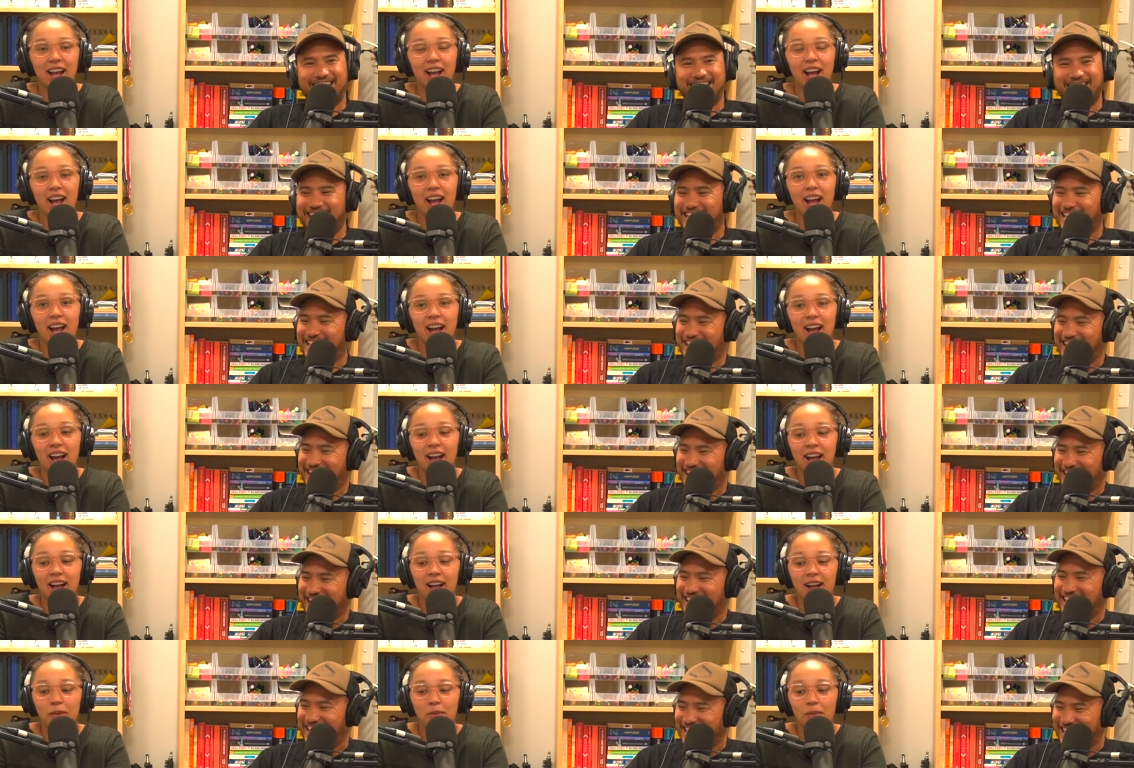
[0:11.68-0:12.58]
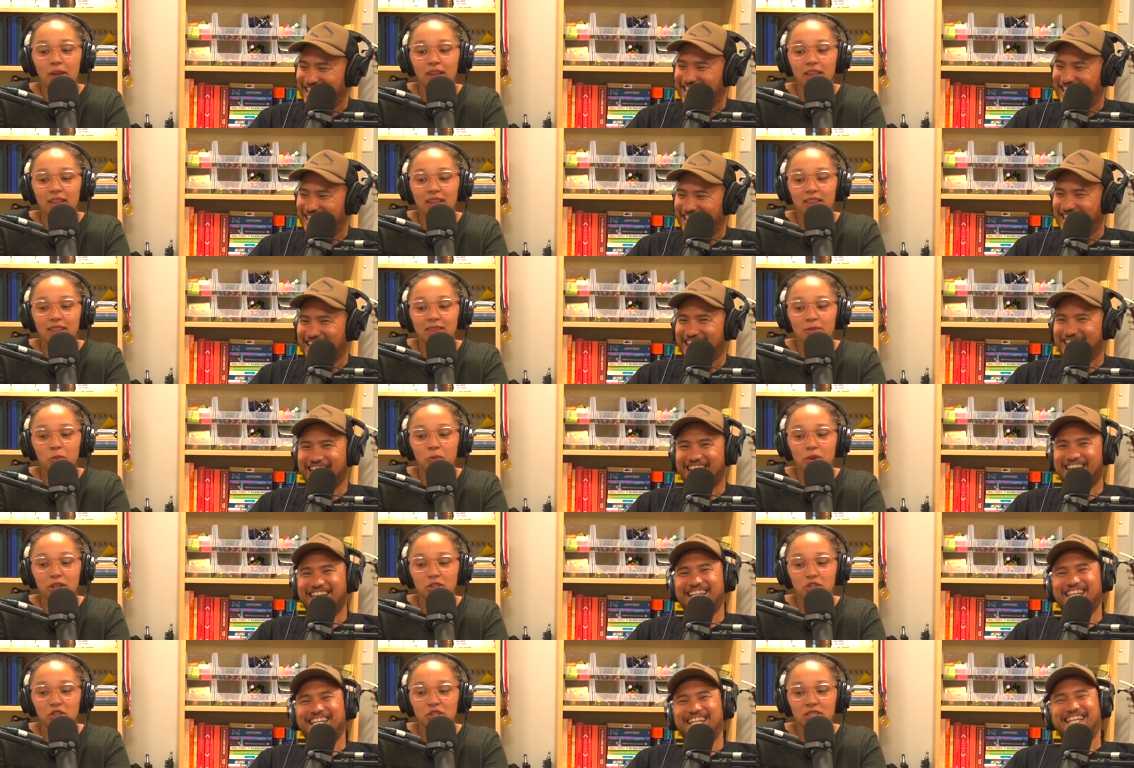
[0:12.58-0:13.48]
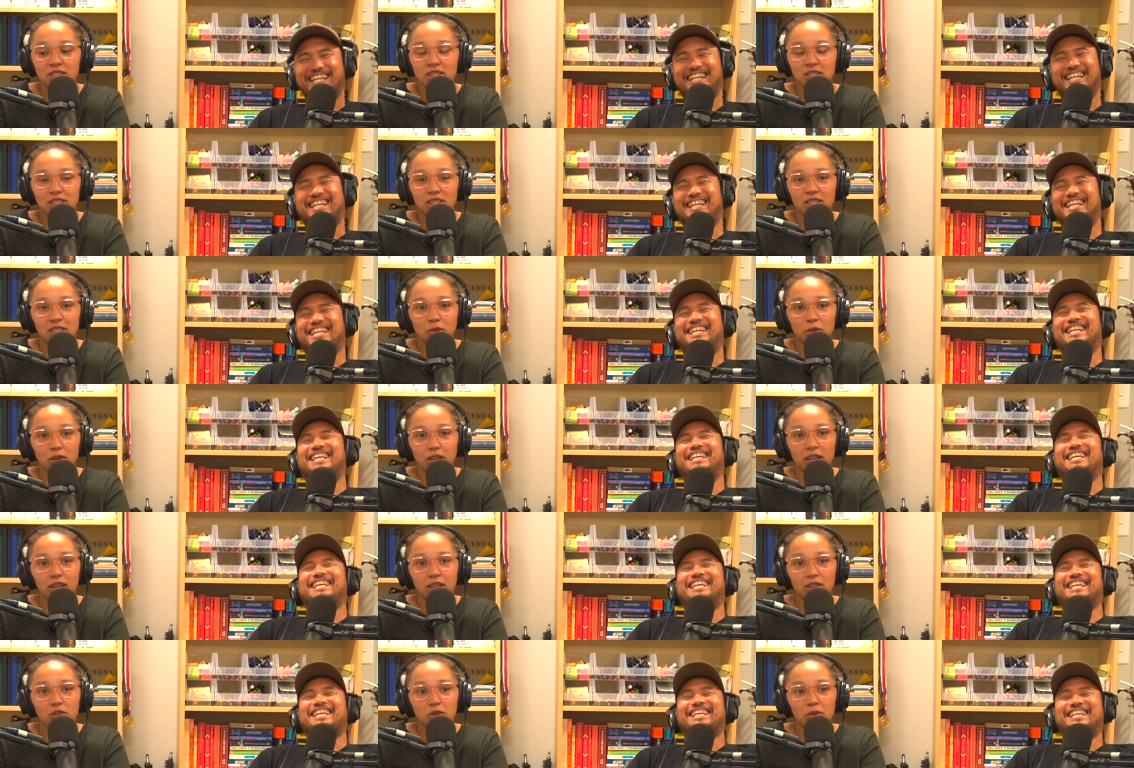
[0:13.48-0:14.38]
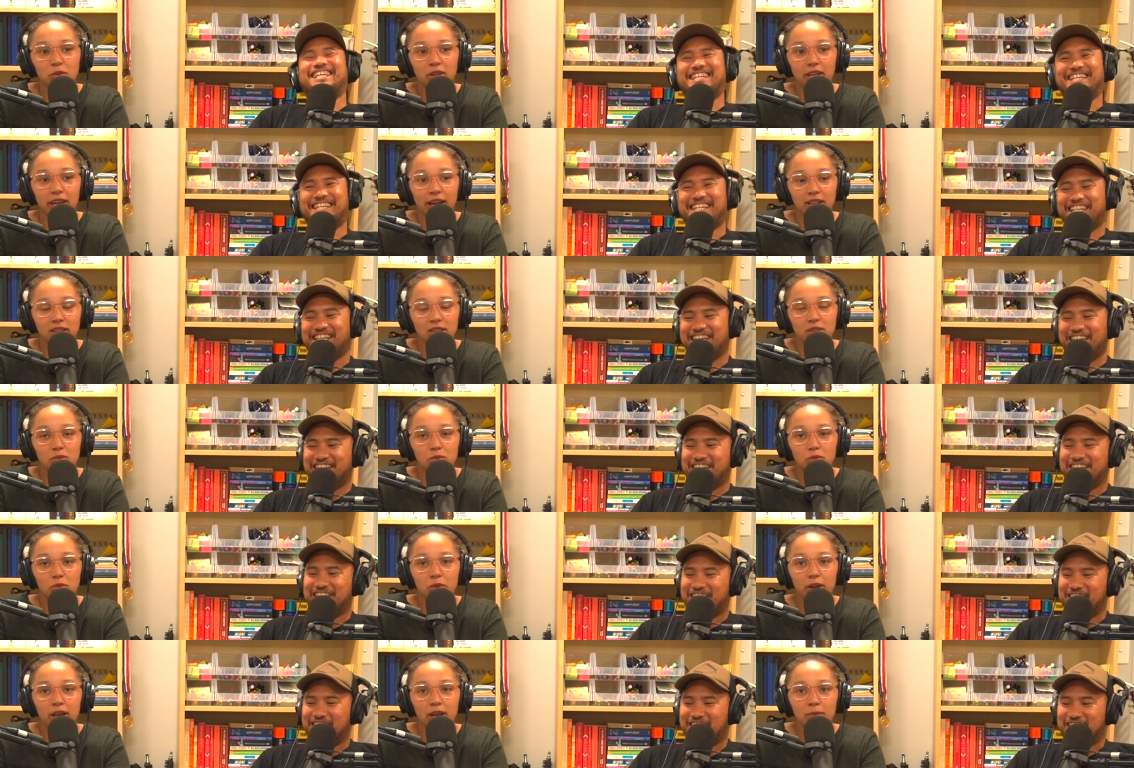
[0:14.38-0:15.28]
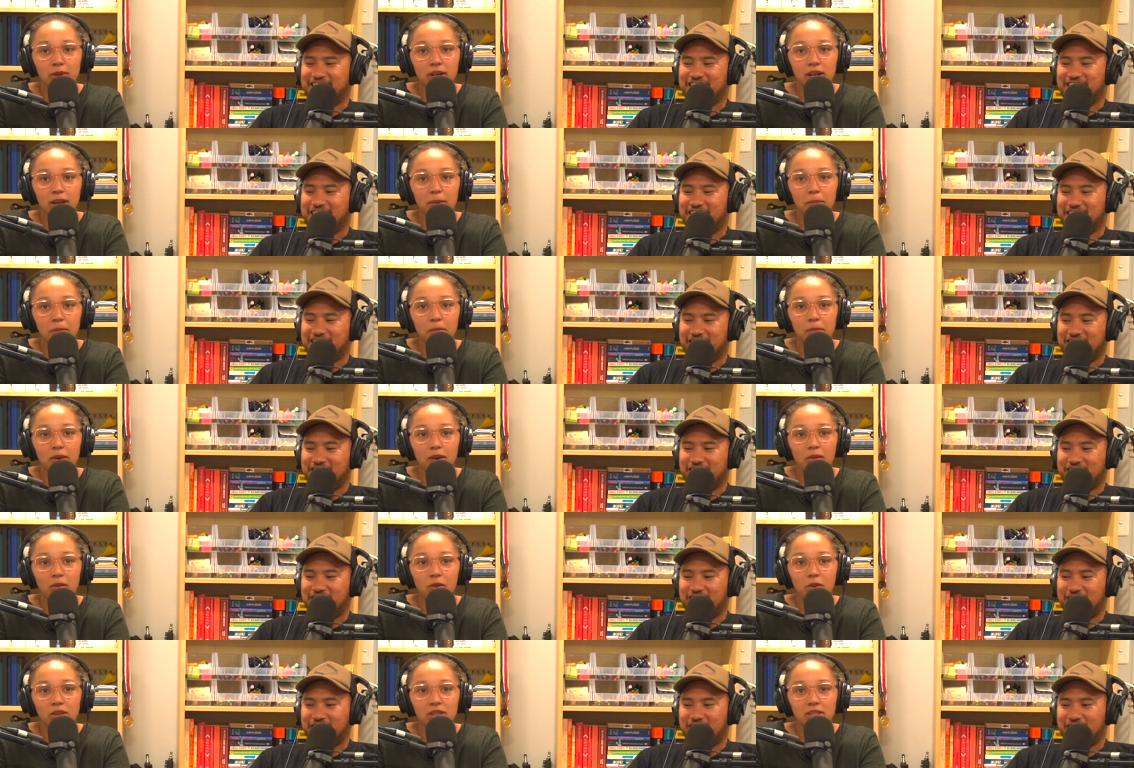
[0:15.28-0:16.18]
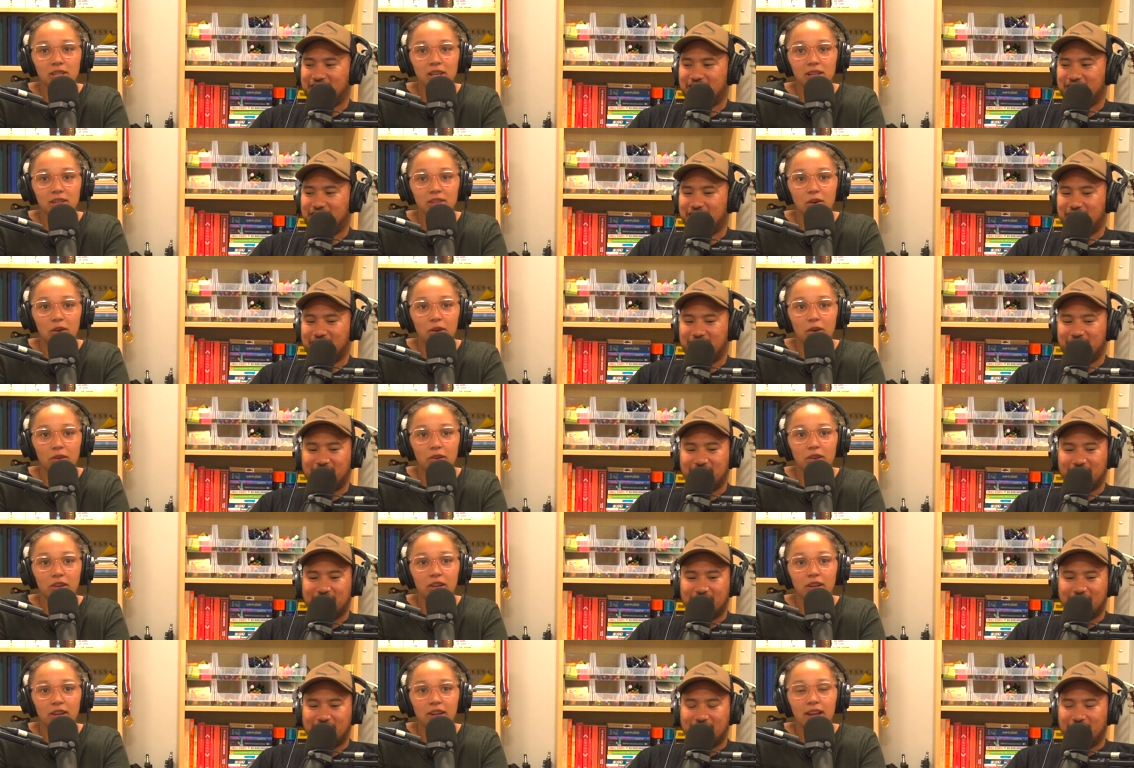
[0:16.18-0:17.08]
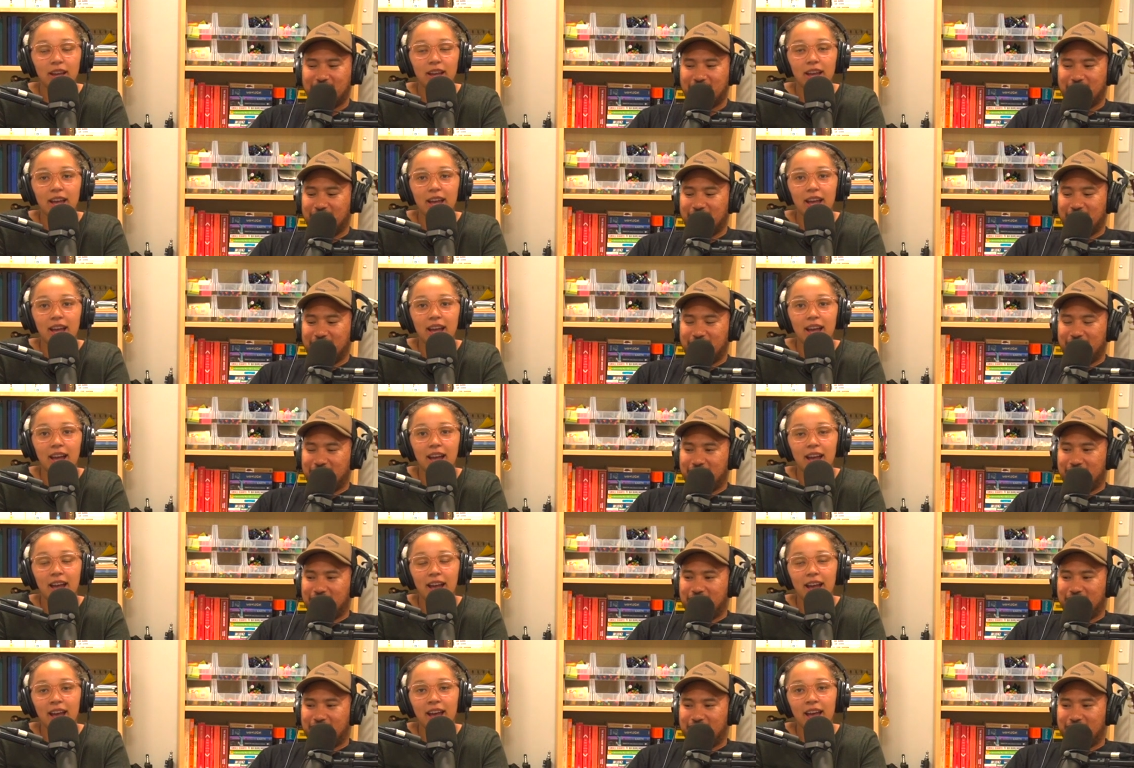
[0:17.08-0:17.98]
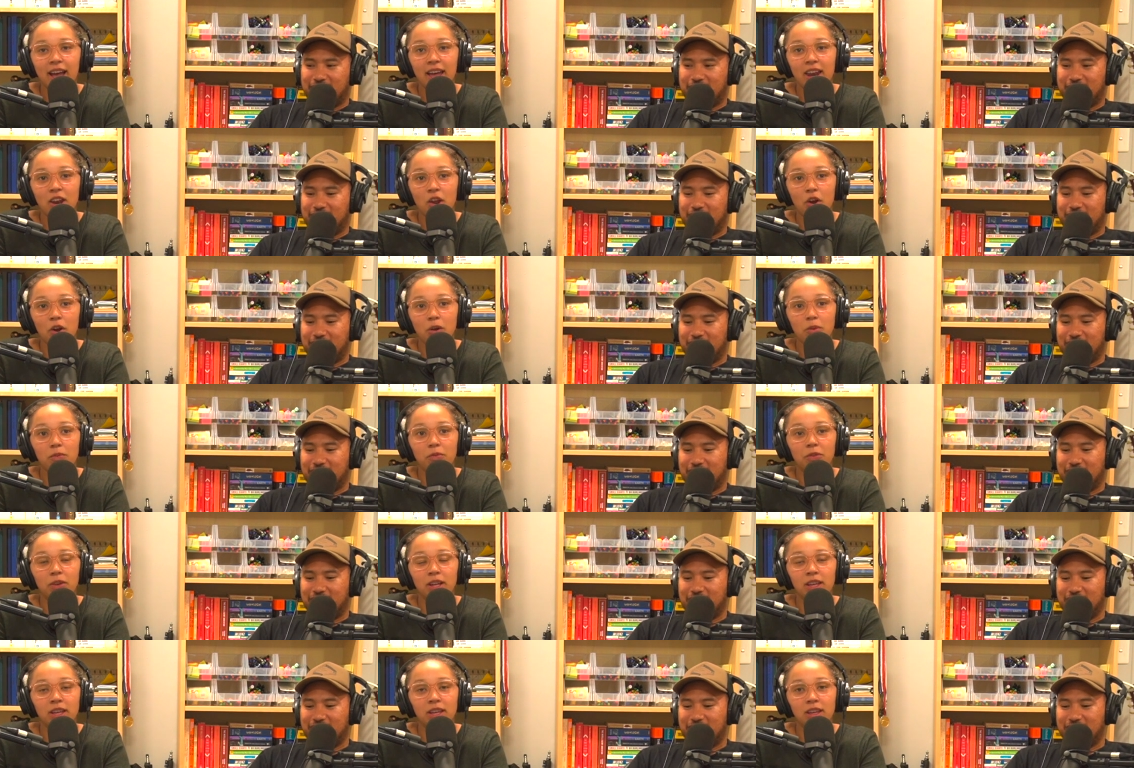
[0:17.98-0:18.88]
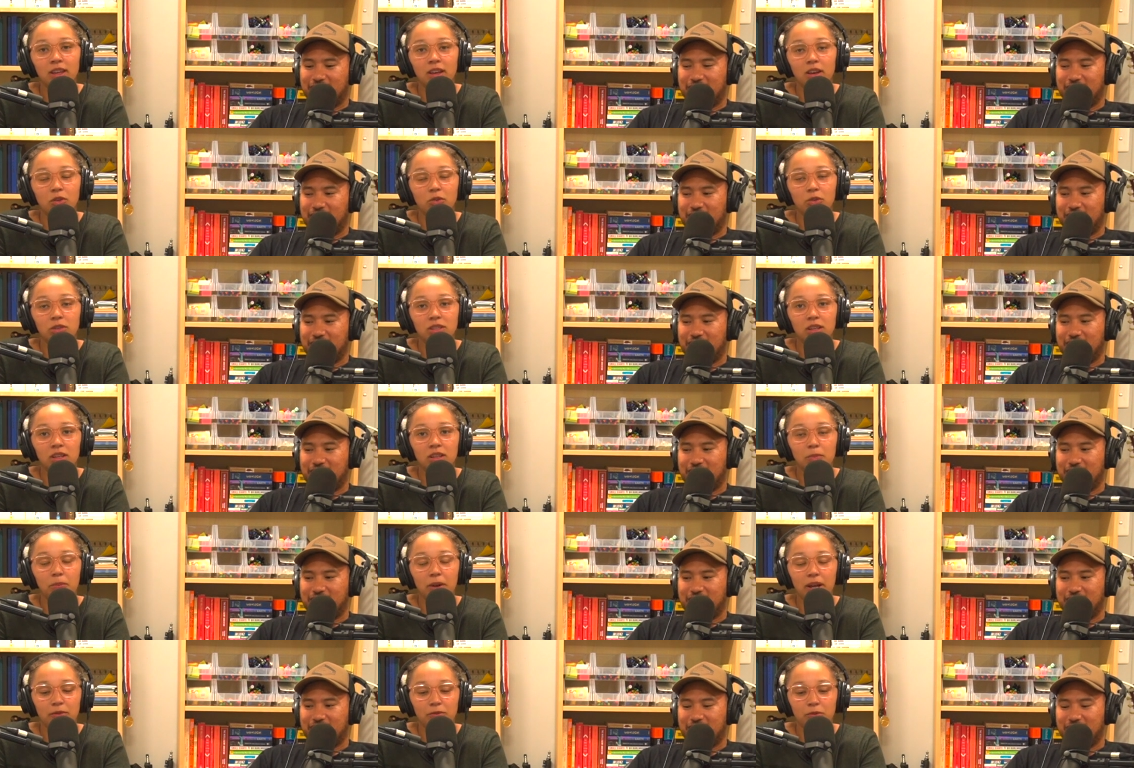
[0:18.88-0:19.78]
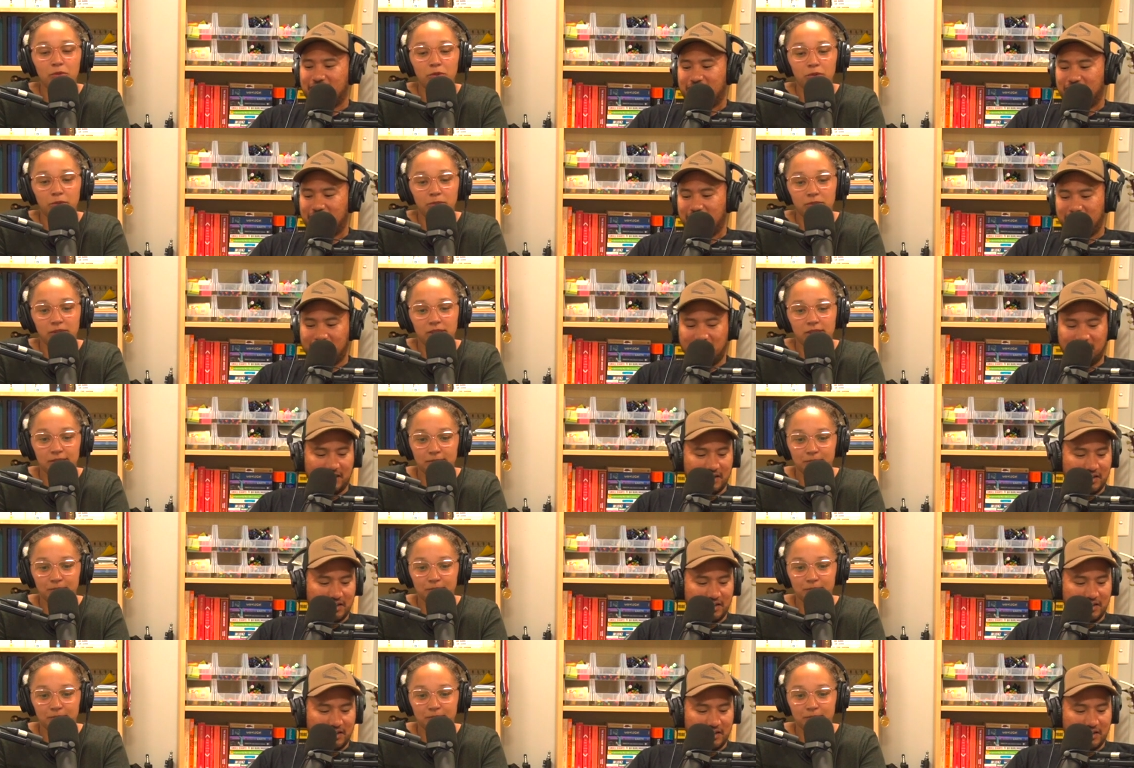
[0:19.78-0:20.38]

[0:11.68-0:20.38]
Speaker 1: um, which is looking to cancel Eminem on TikTok and hopefully across other platforms.